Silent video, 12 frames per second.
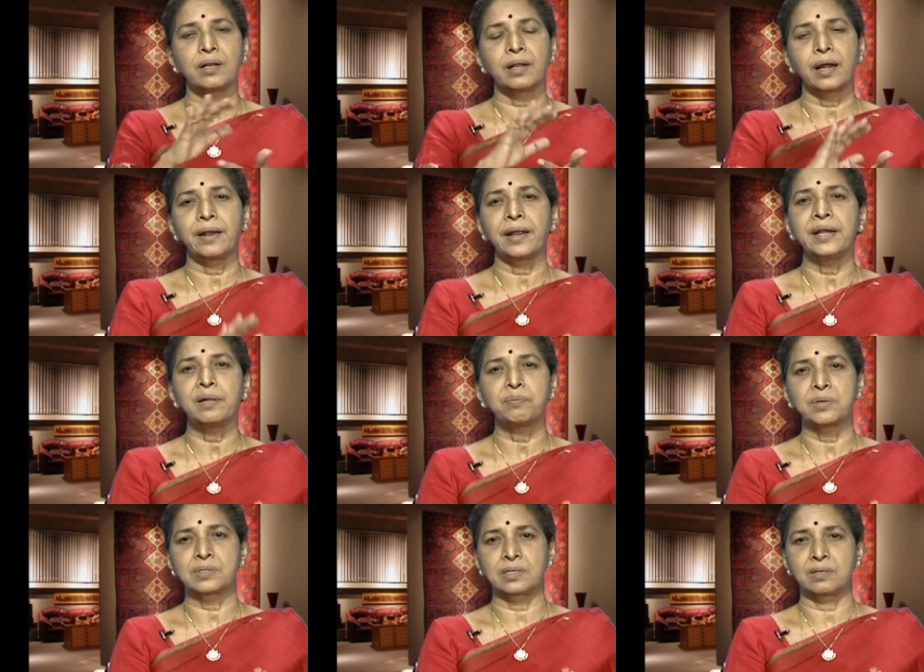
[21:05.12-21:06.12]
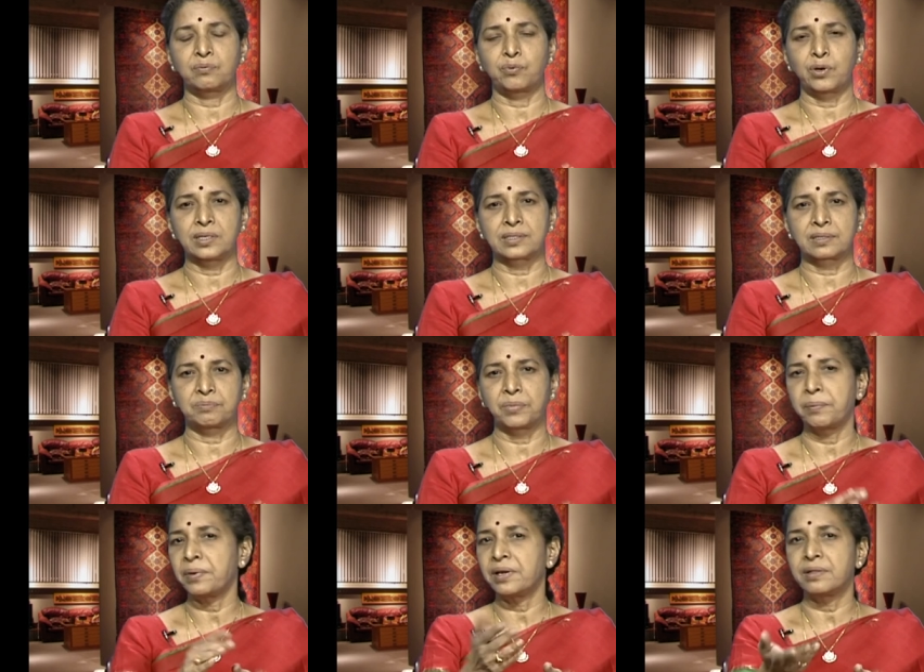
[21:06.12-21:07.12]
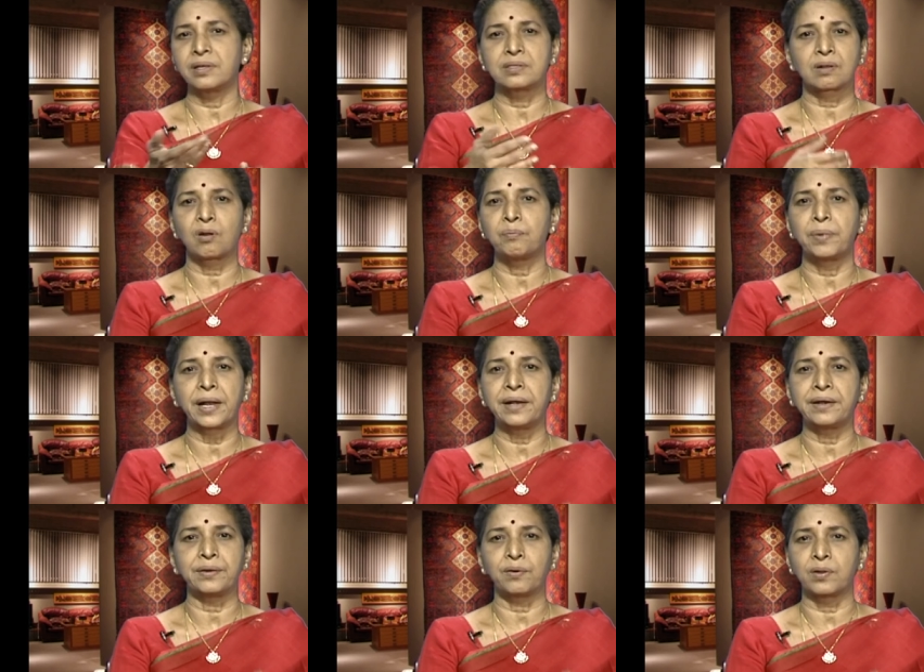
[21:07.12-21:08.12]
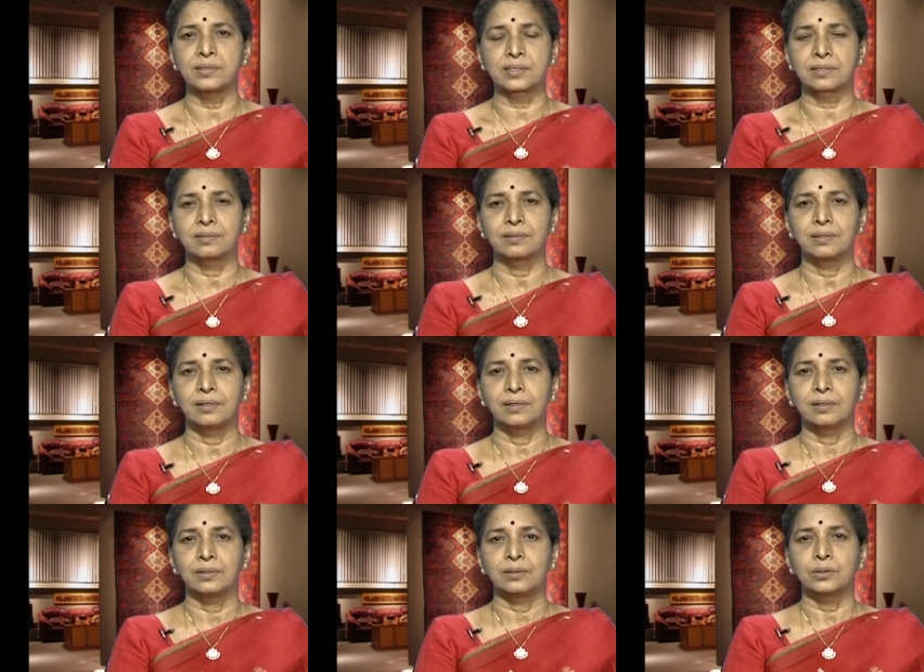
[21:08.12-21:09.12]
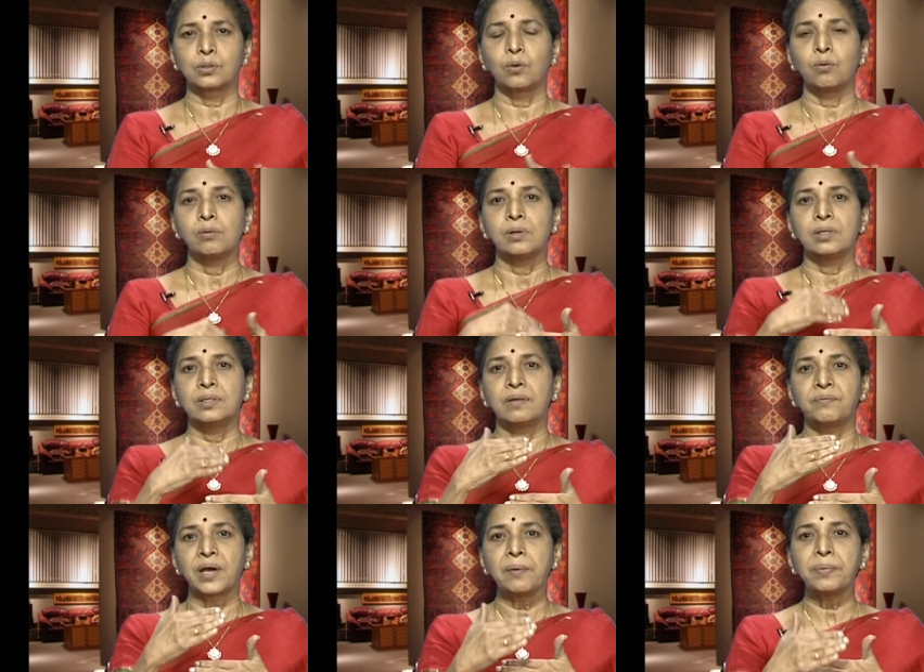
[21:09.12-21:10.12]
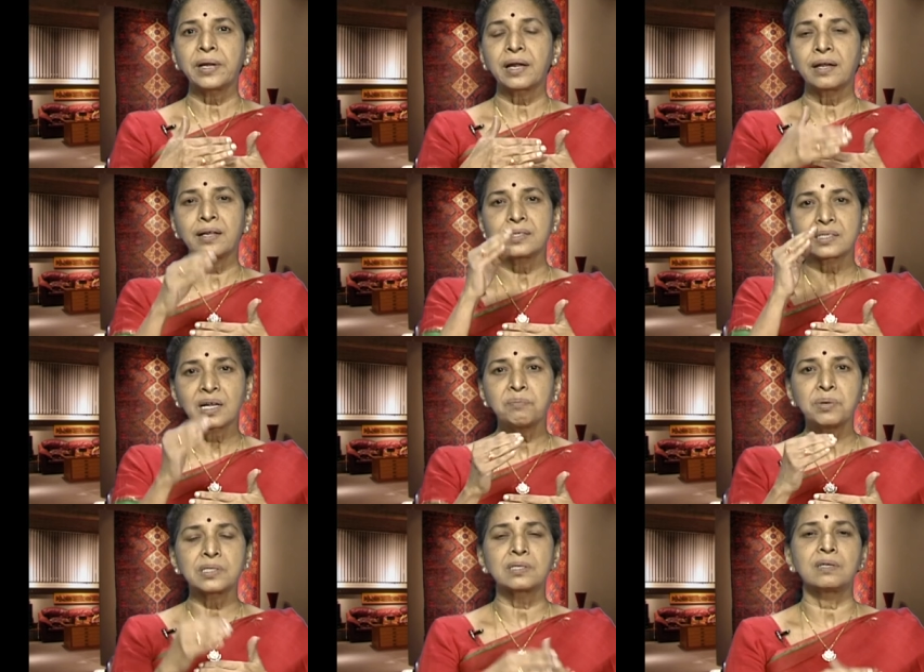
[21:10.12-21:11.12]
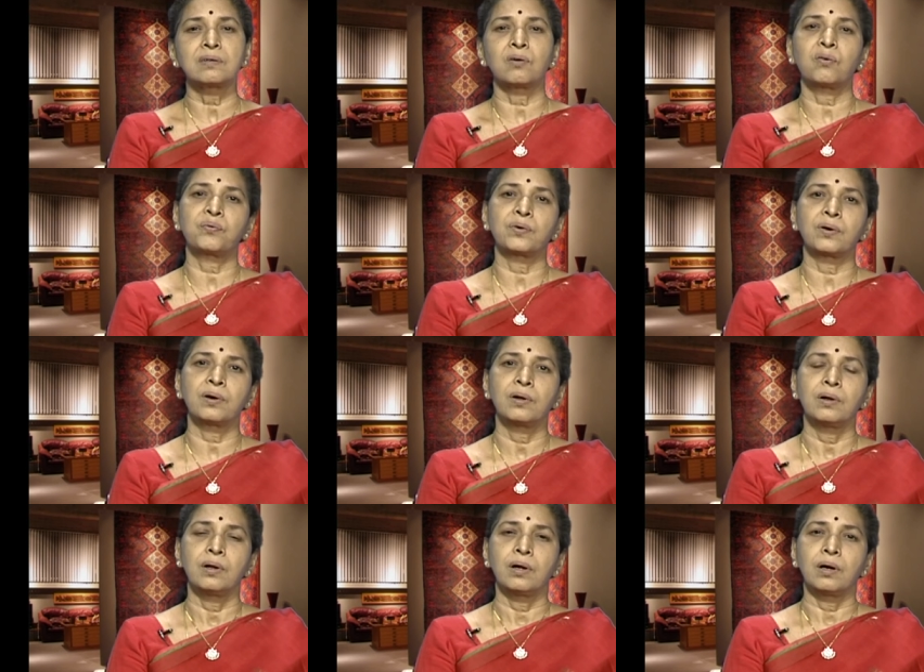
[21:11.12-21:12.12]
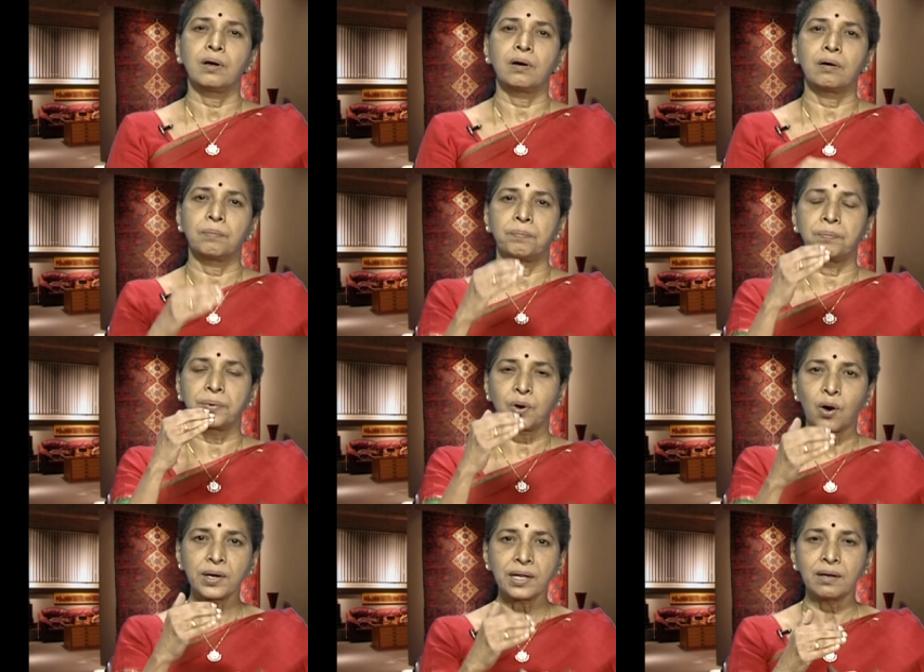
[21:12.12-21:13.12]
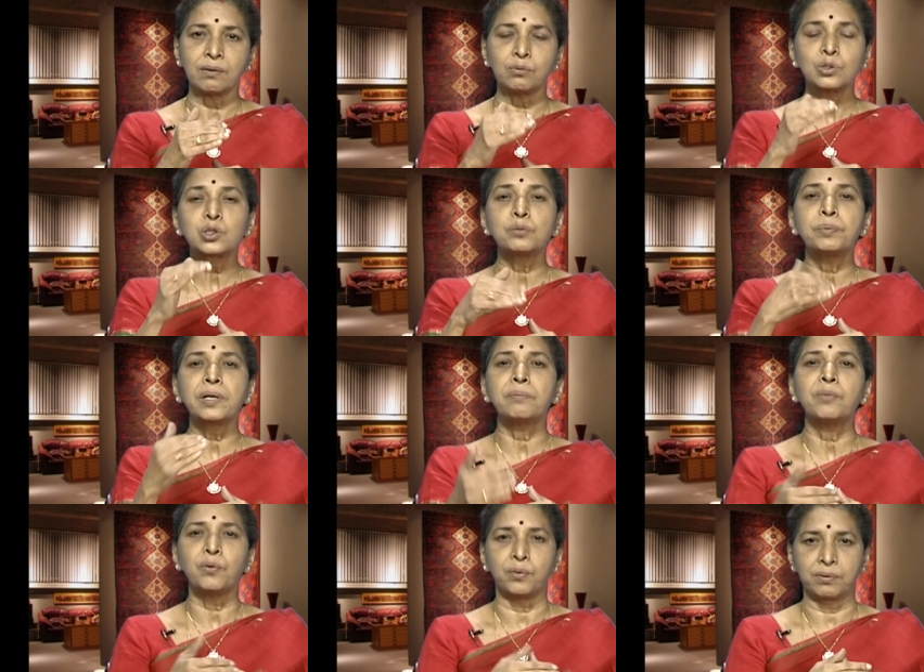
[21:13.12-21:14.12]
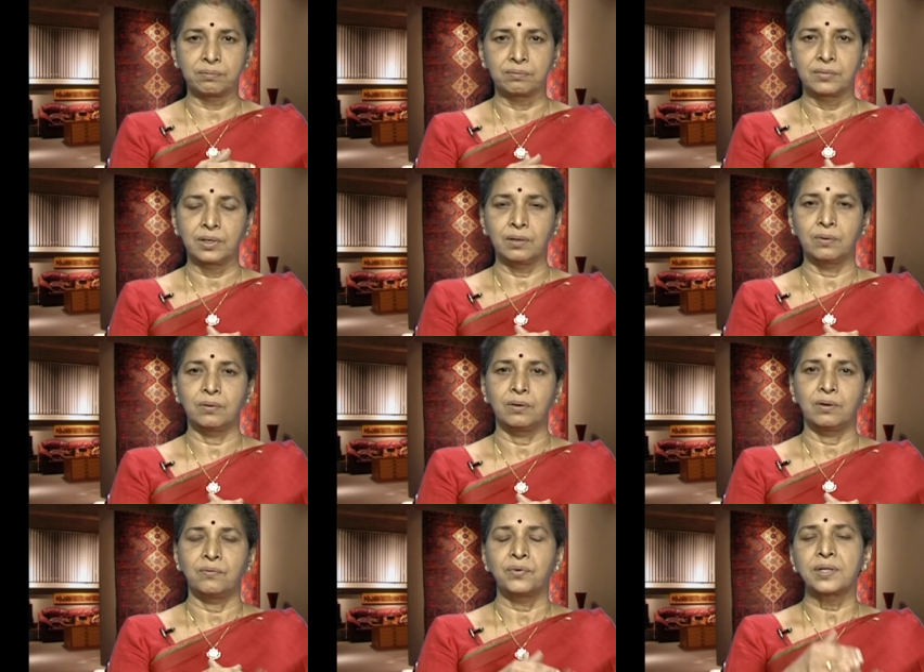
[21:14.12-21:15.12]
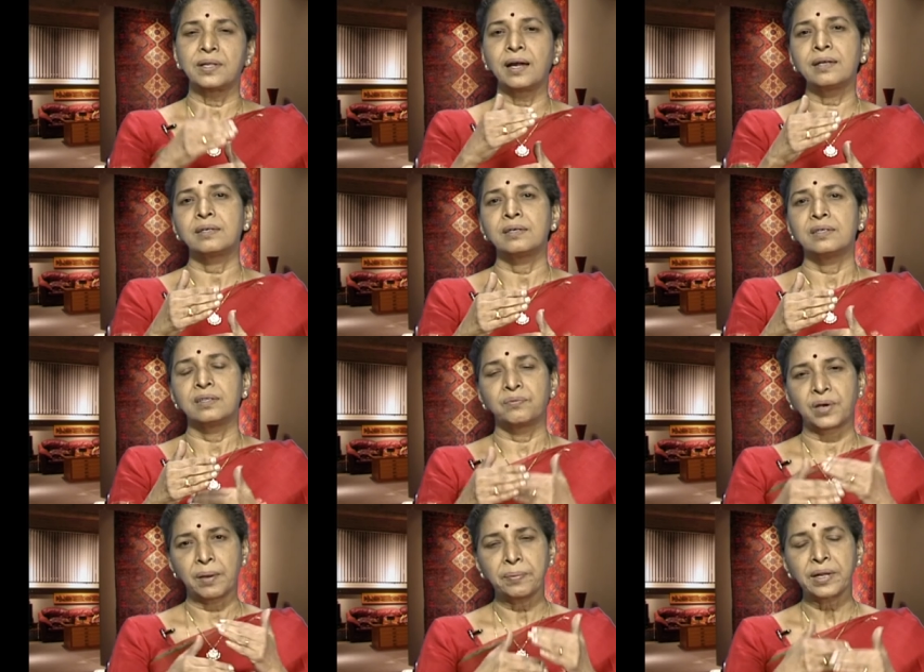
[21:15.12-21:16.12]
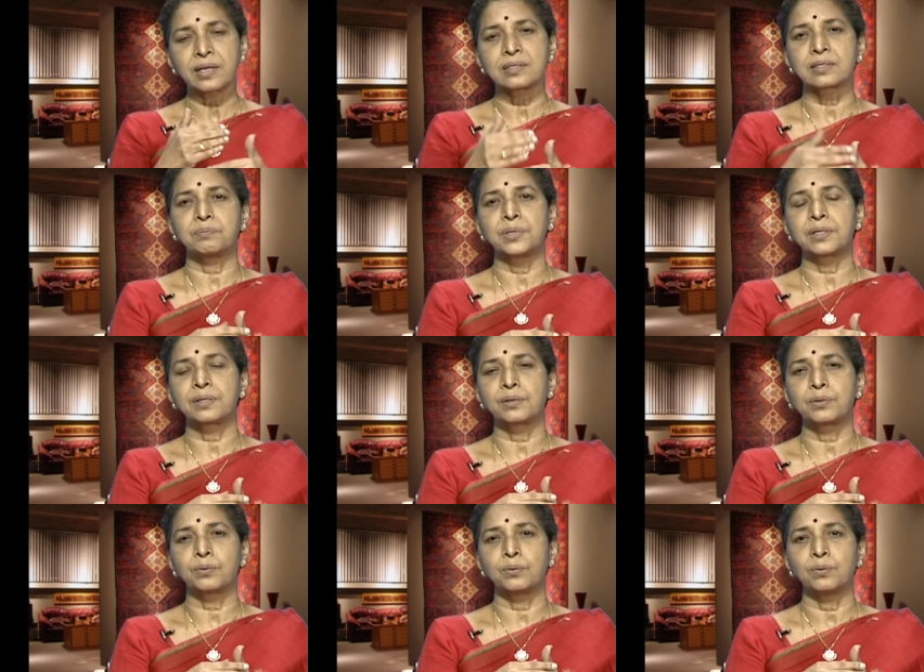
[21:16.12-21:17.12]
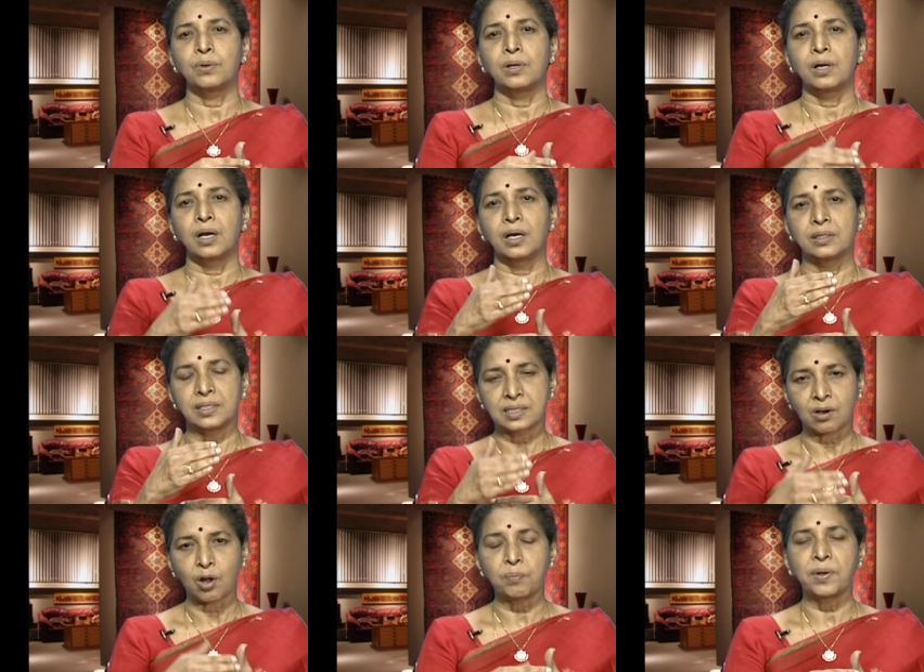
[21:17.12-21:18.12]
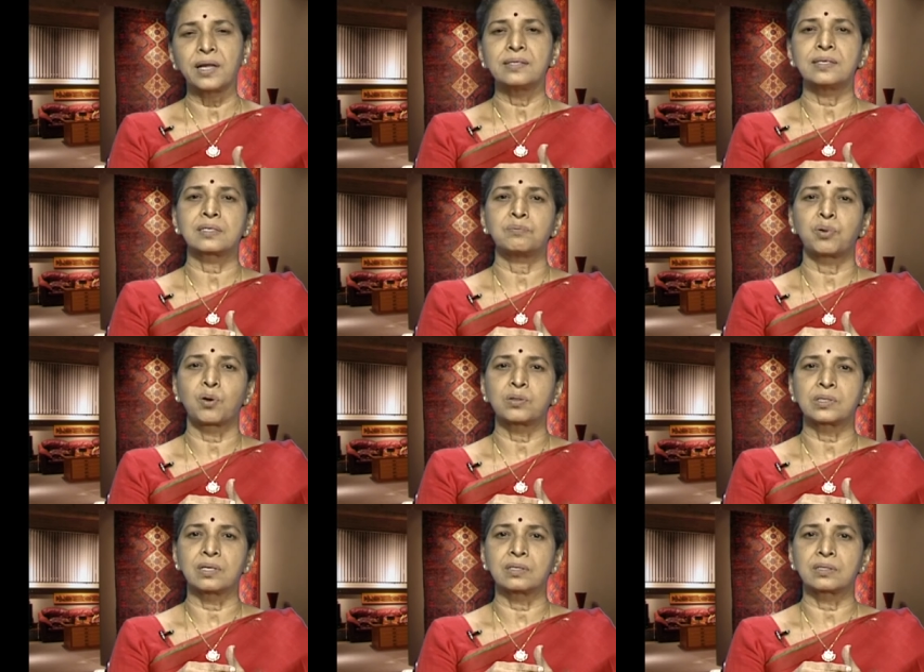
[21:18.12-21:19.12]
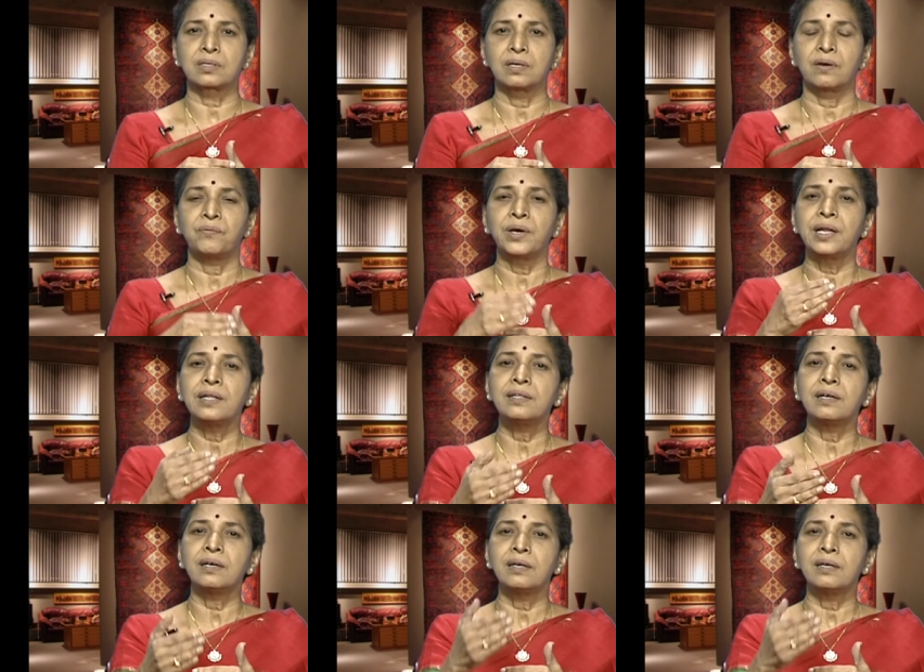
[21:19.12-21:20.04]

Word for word: and 90 percent of polyester. Maybe these are all blended yarns. So, the fabric contains 10 percent of uh, uh, cotton which should be removed. You know for that the fabric is subjected to uh, this carbonization process wherein the